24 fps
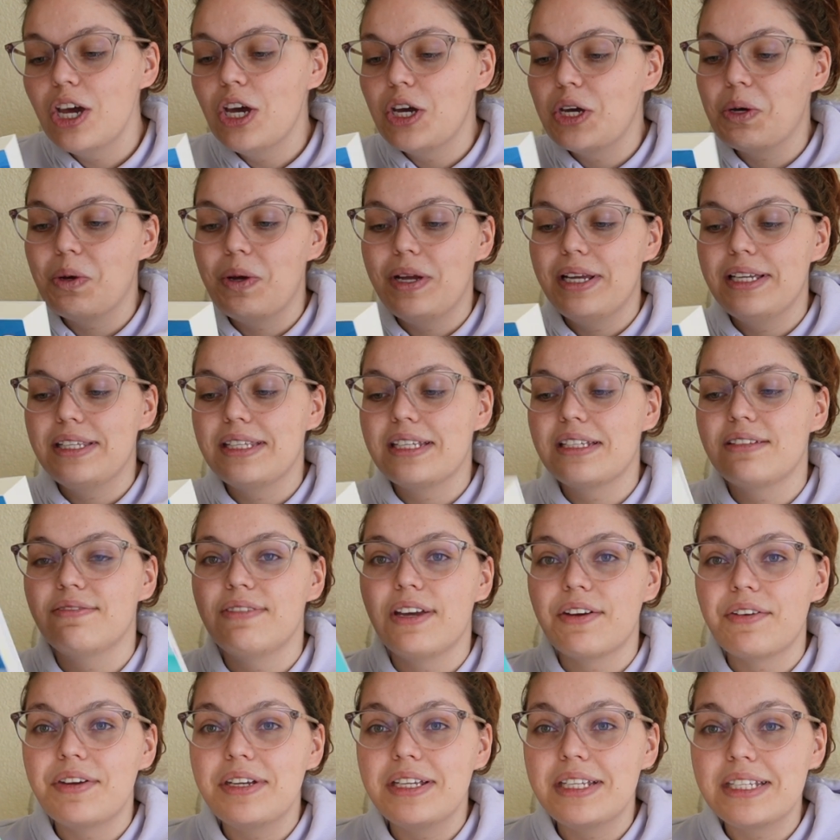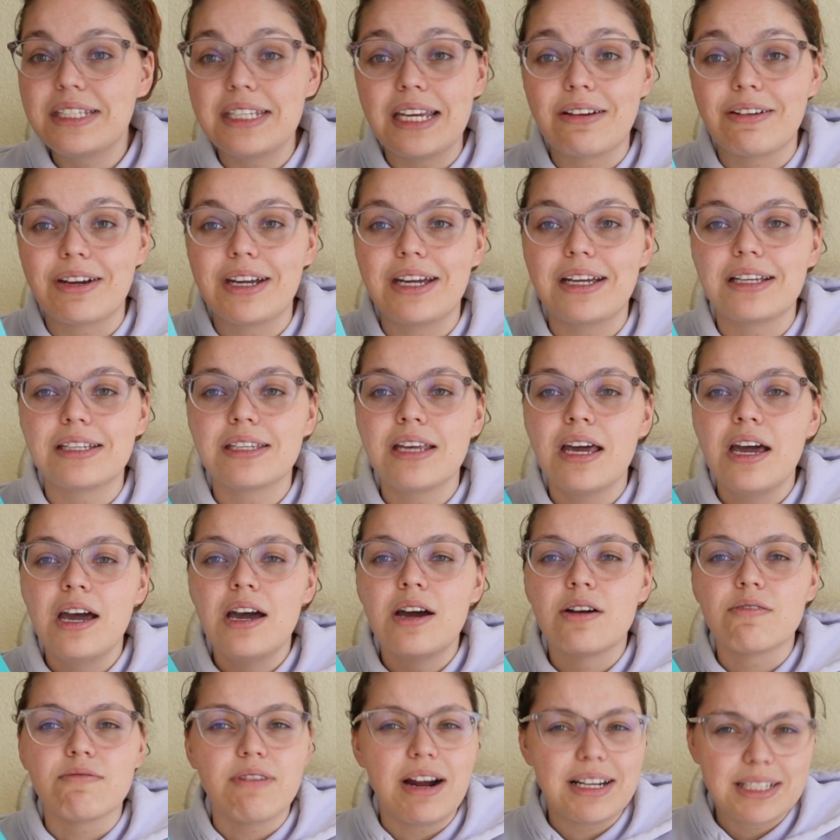who is this very serious,
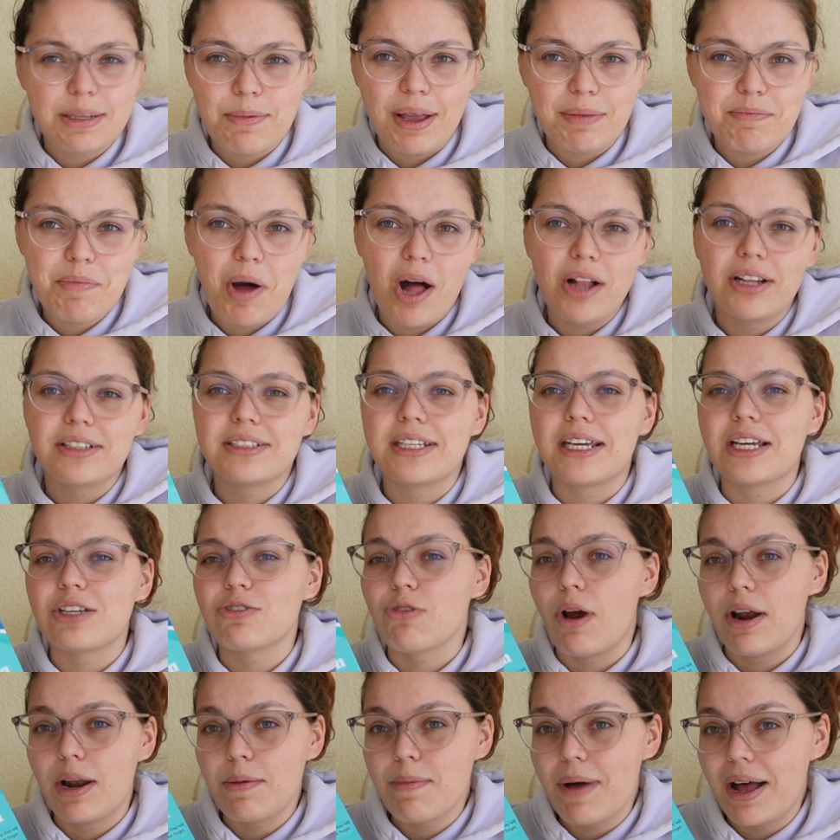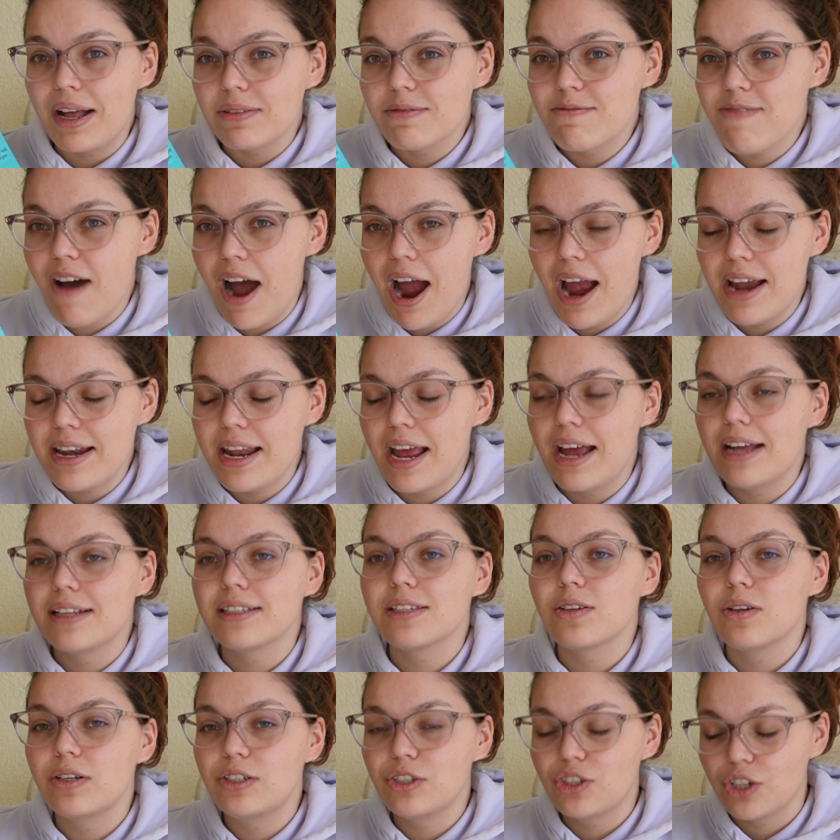writes about politics, writes about
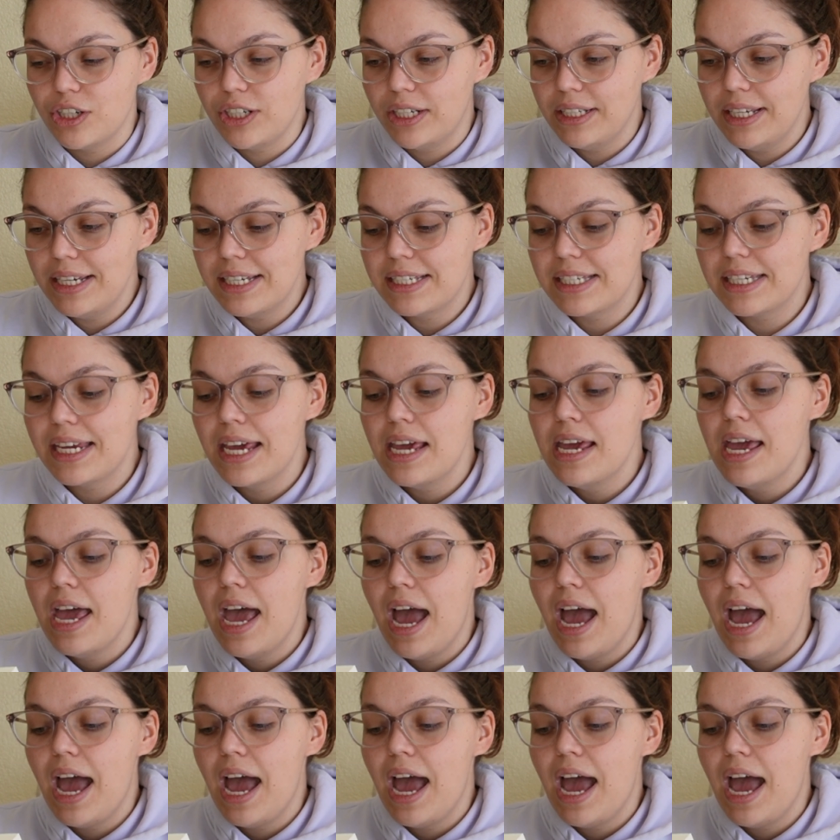finance, journalist.